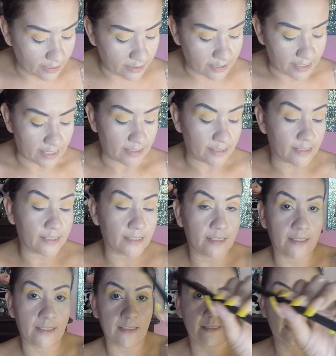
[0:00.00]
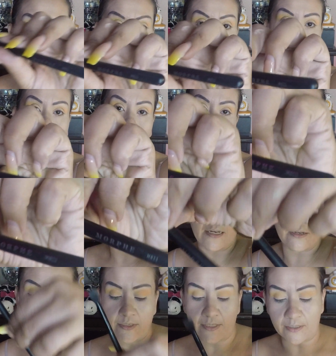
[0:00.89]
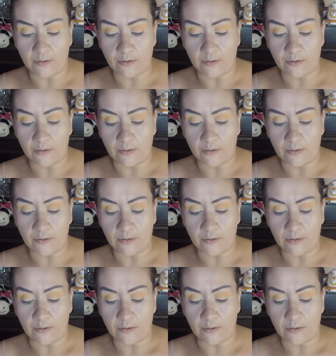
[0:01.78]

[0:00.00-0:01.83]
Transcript: Yes. Can you see?